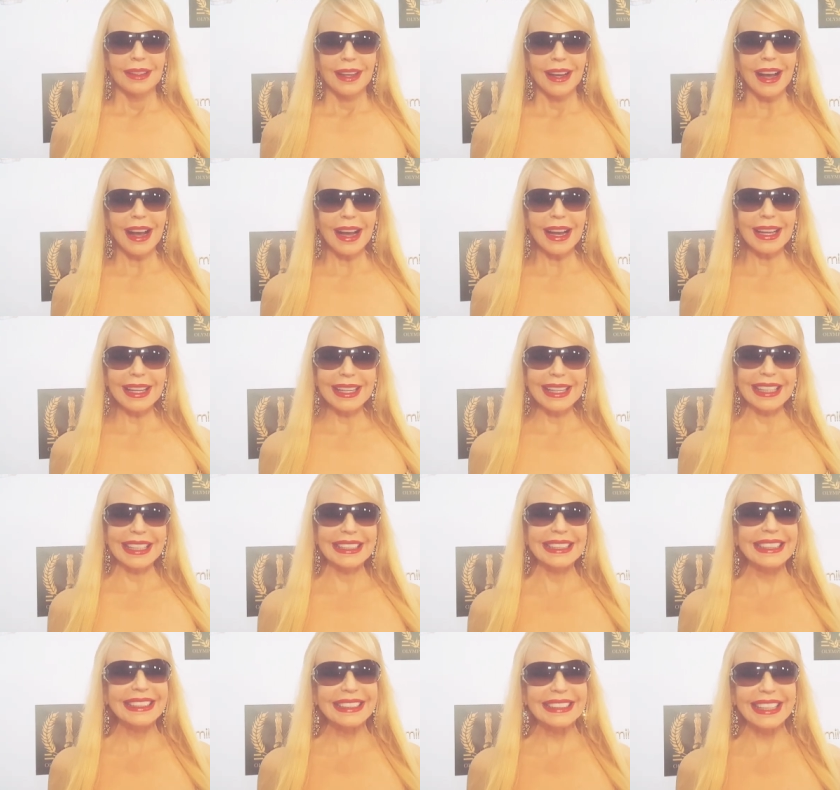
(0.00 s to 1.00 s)
Hi,
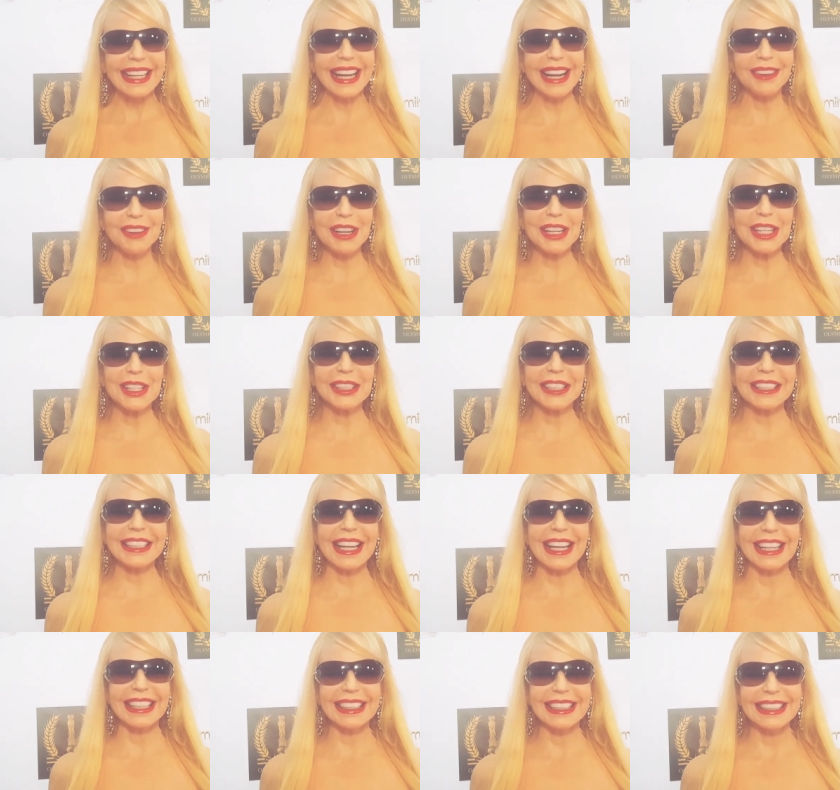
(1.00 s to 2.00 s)
how are you
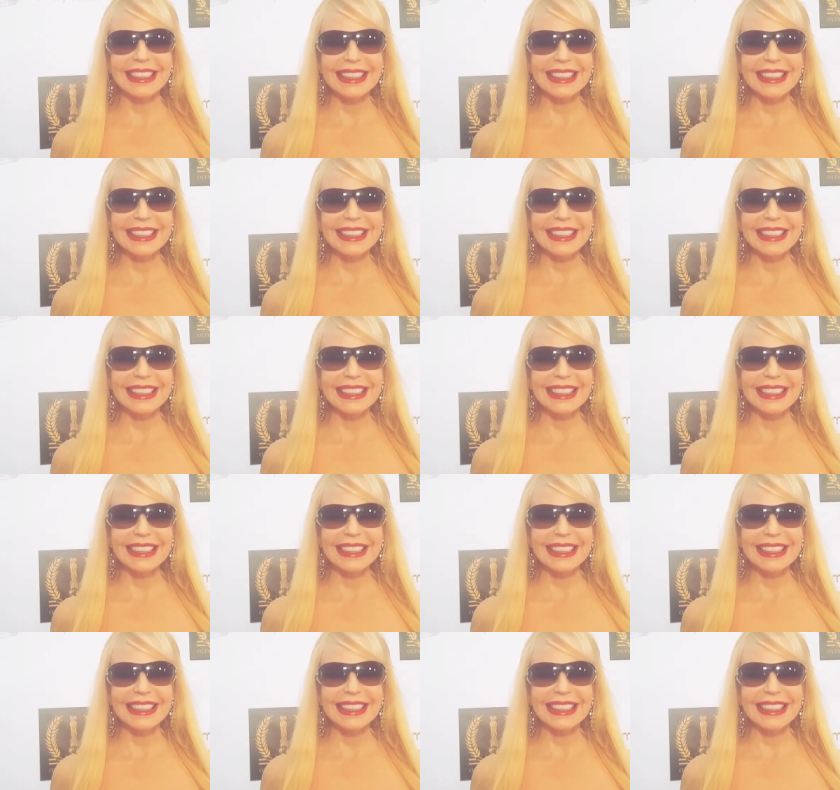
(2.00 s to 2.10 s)
today?